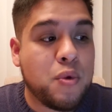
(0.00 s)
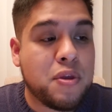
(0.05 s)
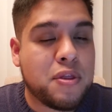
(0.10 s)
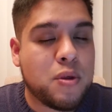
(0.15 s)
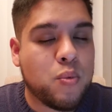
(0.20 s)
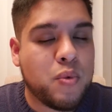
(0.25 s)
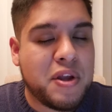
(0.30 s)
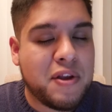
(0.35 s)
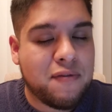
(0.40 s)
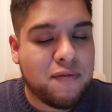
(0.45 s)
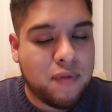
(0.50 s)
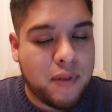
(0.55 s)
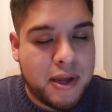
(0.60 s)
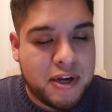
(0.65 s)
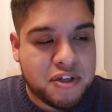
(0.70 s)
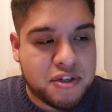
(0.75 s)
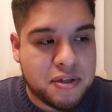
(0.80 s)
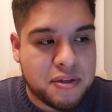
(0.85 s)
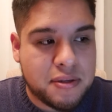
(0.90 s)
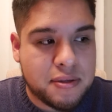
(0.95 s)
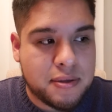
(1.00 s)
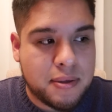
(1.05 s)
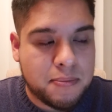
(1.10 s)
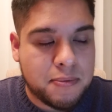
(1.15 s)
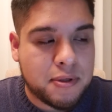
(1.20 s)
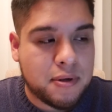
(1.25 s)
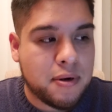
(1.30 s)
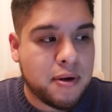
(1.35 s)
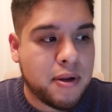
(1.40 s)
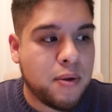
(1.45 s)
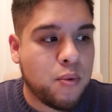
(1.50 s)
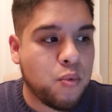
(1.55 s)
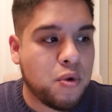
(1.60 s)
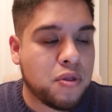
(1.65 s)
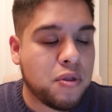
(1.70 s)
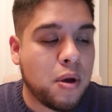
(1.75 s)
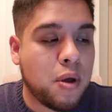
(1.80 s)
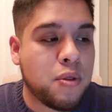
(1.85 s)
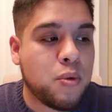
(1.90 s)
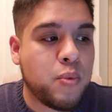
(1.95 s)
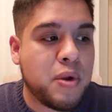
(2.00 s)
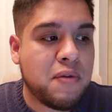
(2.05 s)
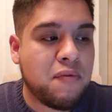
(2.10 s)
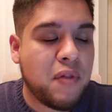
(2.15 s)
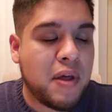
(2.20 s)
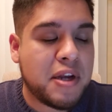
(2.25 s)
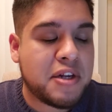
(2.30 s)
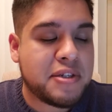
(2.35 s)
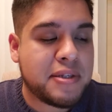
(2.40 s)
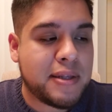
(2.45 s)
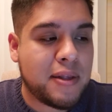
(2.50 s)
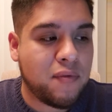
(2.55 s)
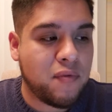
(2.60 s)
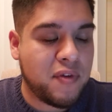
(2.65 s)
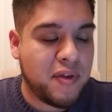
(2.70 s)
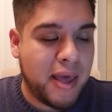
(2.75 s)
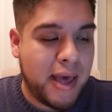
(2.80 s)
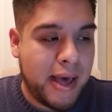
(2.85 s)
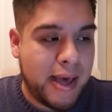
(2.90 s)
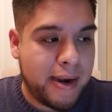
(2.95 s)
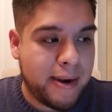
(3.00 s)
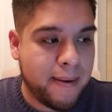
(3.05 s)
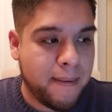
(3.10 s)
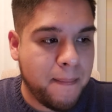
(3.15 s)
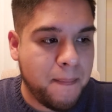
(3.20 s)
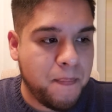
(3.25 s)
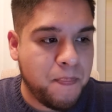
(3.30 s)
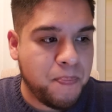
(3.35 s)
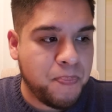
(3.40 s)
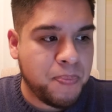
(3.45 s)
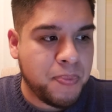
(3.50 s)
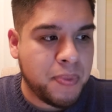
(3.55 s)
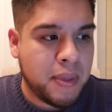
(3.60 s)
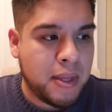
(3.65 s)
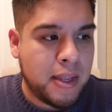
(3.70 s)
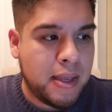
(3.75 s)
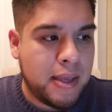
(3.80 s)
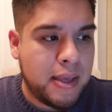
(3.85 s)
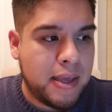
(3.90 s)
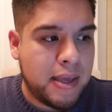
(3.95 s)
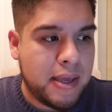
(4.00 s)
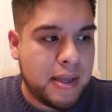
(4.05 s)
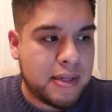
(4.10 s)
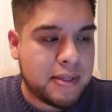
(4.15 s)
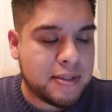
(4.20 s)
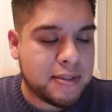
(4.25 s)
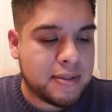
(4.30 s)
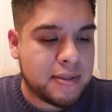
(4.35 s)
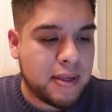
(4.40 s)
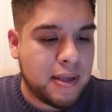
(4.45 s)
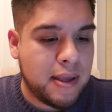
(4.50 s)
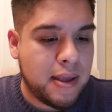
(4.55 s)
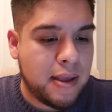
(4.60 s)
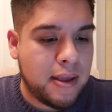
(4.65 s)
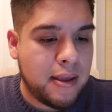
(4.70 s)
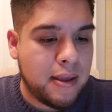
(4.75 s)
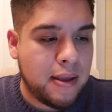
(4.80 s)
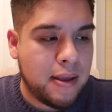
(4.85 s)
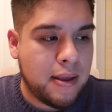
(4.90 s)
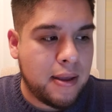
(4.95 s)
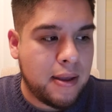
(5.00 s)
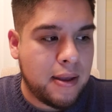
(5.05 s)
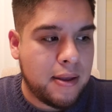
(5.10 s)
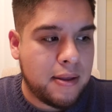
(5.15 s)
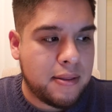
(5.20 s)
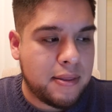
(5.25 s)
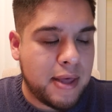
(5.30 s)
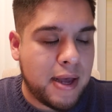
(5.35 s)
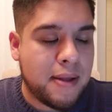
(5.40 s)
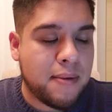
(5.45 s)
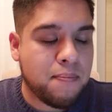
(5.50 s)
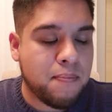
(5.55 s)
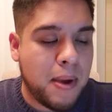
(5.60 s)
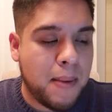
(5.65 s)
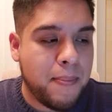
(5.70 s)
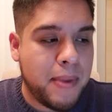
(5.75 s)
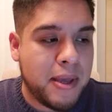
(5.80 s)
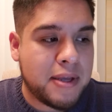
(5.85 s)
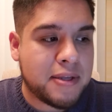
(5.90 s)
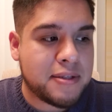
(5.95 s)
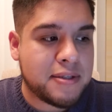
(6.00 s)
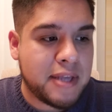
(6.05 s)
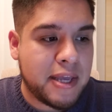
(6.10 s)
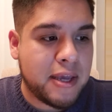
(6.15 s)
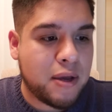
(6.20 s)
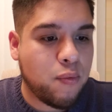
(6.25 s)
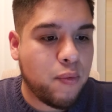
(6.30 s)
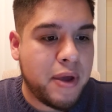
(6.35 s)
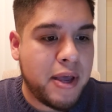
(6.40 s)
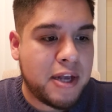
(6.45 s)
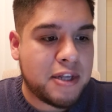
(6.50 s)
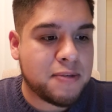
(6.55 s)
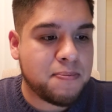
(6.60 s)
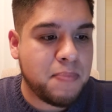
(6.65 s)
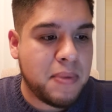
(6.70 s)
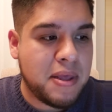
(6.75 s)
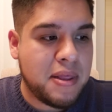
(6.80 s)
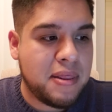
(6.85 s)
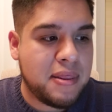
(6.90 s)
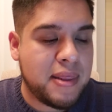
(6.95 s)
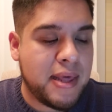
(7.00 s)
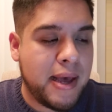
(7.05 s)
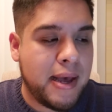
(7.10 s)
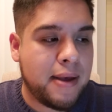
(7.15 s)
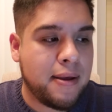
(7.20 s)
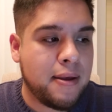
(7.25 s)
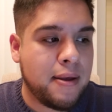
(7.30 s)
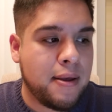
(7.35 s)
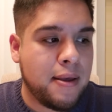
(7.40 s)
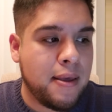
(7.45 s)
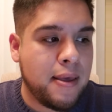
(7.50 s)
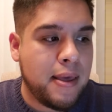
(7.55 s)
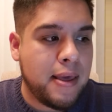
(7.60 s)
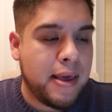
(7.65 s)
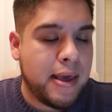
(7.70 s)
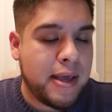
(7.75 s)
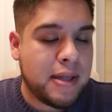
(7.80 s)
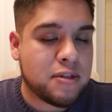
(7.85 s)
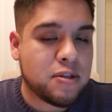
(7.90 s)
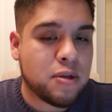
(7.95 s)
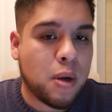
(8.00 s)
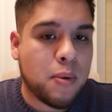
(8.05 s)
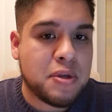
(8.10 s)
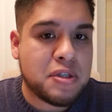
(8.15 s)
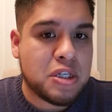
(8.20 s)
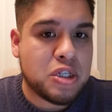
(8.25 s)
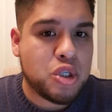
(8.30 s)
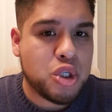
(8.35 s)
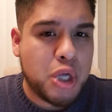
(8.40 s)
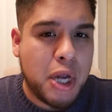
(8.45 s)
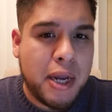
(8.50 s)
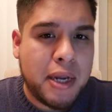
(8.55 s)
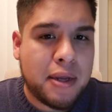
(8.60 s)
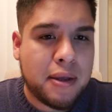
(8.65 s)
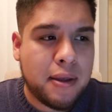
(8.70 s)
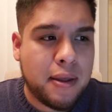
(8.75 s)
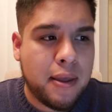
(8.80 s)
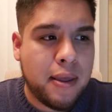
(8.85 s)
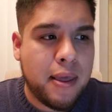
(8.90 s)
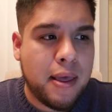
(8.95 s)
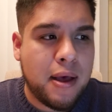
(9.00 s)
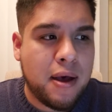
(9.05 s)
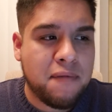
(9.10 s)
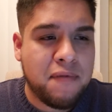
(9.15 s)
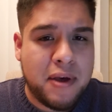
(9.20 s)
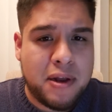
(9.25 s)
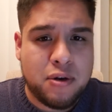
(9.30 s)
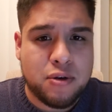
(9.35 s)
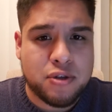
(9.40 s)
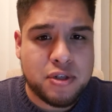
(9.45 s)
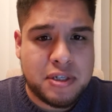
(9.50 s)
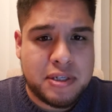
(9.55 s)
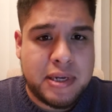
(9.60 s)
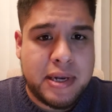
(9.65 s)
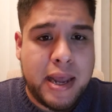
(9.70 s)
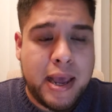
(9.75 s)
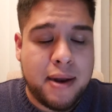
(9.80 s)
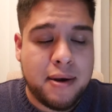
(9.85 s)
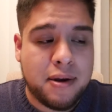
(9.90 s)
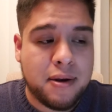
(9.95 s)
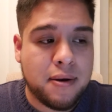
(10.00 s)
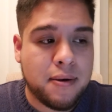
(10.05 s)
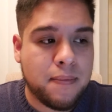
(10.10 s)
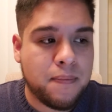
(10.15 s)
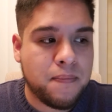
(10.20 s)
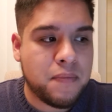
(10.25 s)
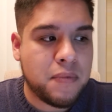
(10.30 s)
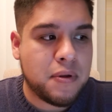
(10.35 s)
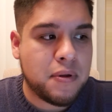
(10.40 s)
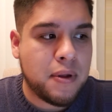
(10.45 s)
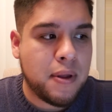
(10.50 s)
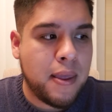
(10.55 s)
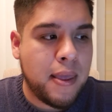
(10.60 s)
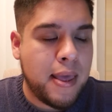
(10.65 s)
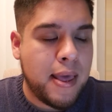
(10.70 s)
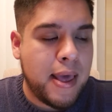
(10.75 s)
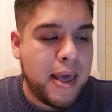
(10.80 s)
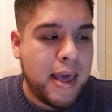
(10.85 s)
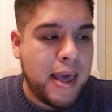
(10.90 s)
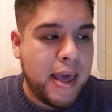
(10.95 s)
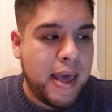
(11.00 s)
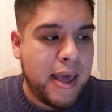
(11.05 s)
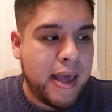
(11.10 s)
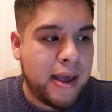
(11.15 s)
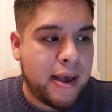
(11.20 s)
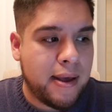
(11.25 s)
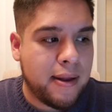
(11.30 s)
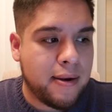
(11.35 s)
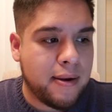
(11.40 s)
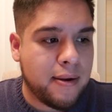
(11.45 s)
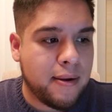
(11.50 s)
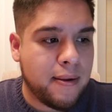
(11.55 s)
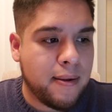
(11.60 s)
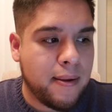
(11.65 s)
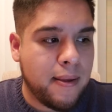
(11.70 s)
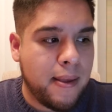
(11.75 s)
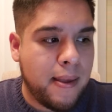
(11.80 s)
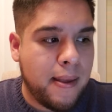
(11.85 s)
the reflections, with all the reflections that we had, it's that my biggest takeaway has been that it's always a check of understanding. And